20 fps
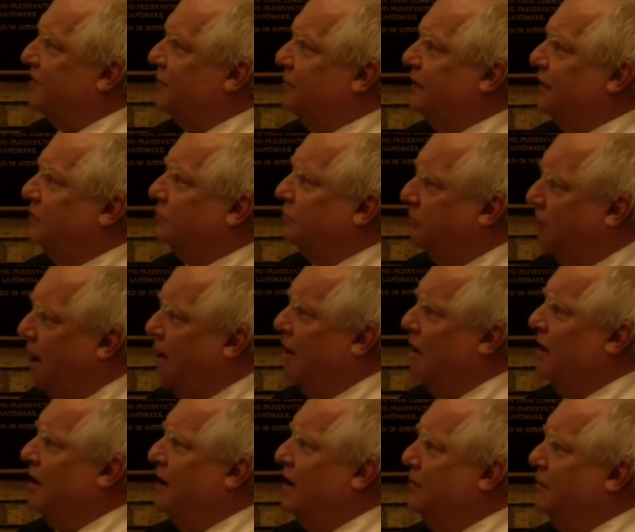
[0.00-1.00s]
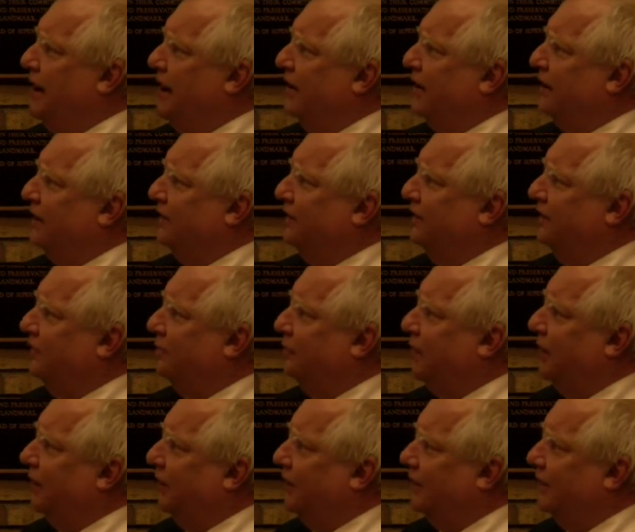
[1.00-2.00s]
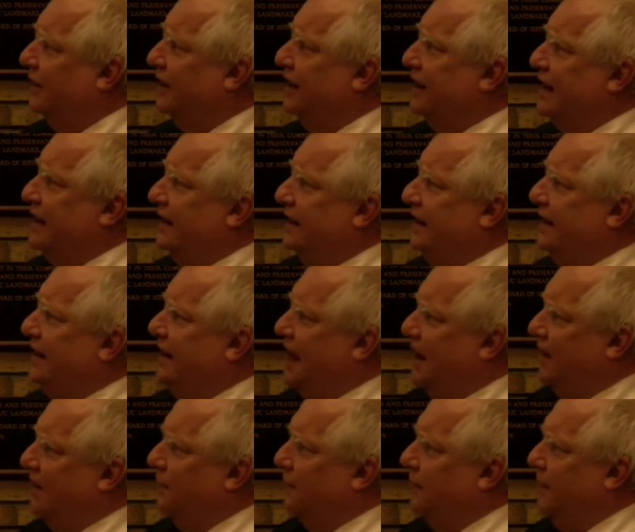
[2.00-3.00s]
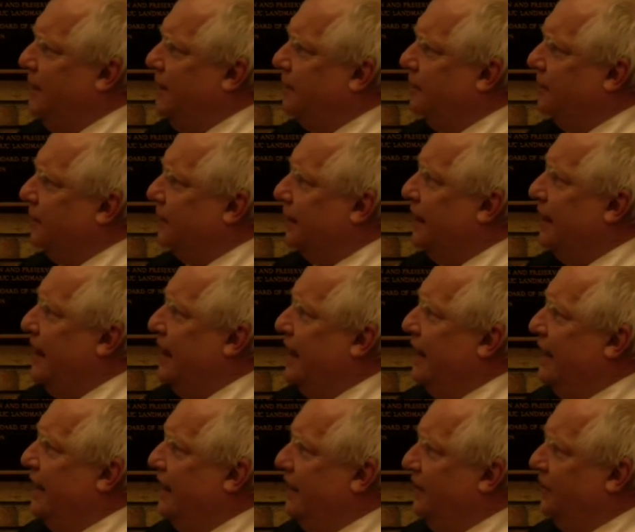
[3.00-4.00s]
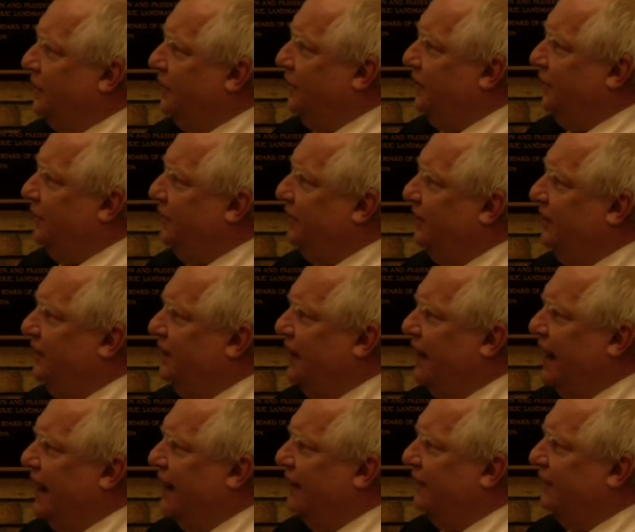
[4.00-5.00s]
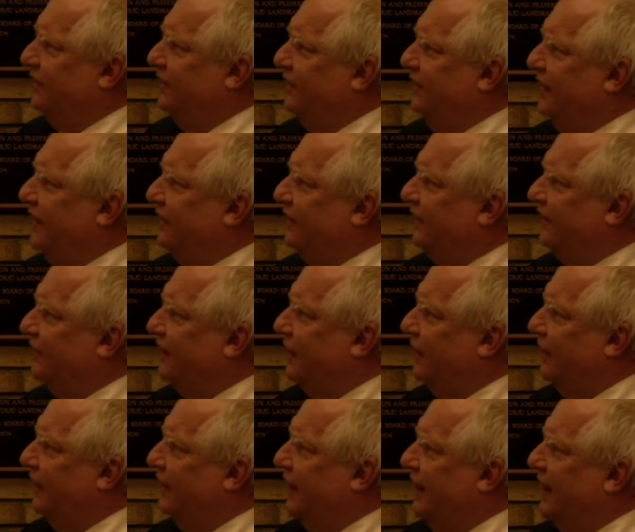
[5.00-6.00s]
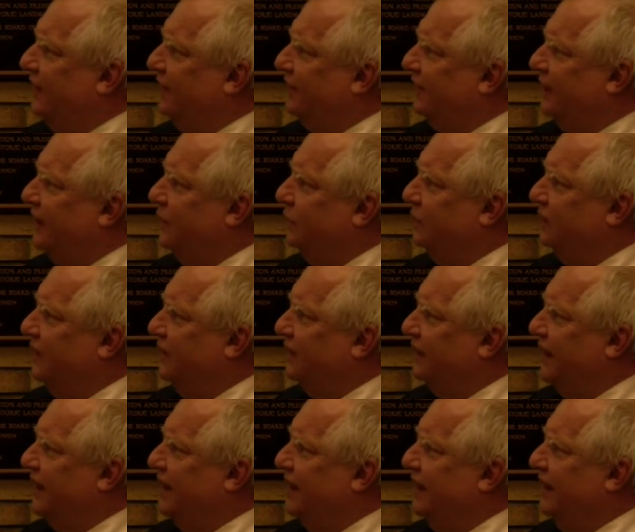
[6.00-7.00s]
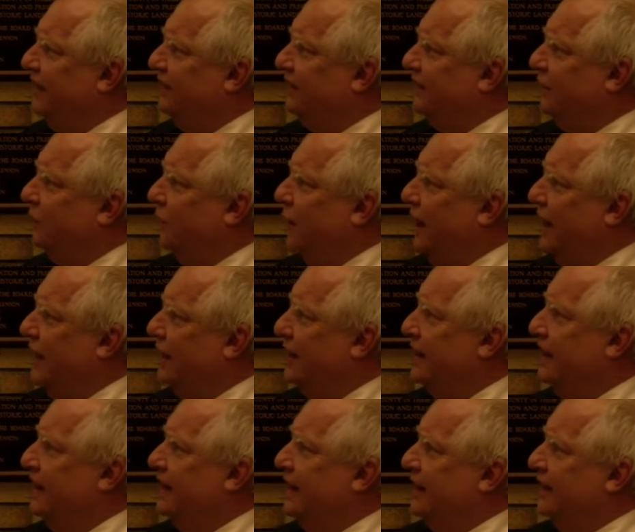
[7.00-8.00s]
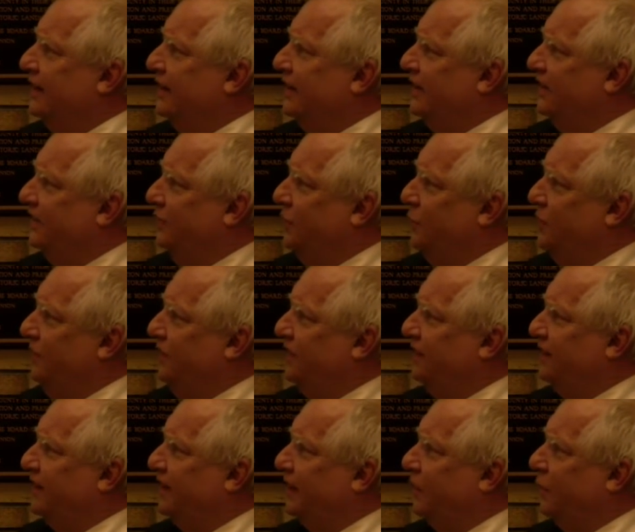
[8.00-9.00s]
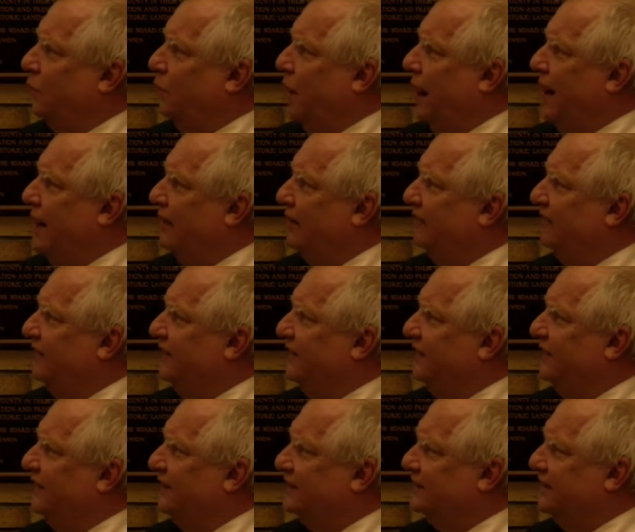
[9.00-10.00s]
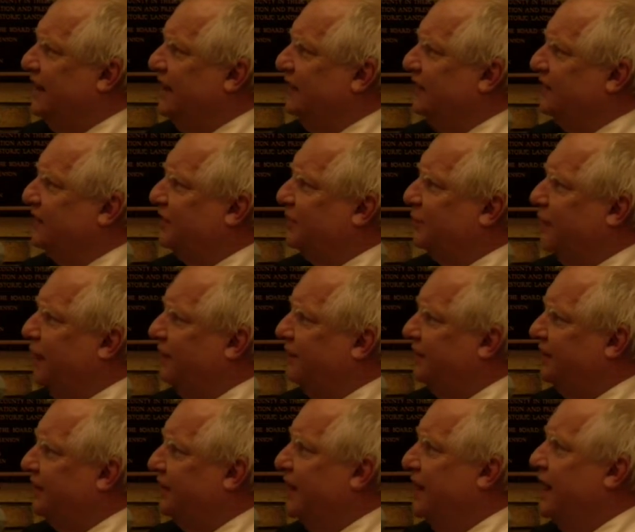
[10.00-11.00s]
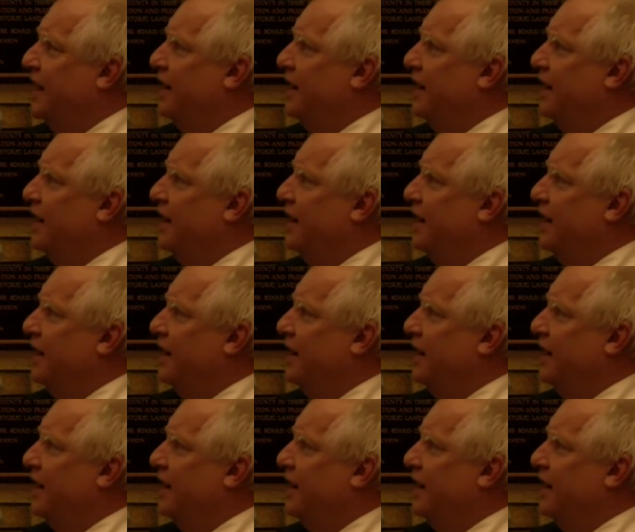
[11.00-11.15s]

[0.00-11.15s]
from the raw American spirit, the young people, and introducing the knowledge necessary to execute these ideas in a way that students can acquire facility of expression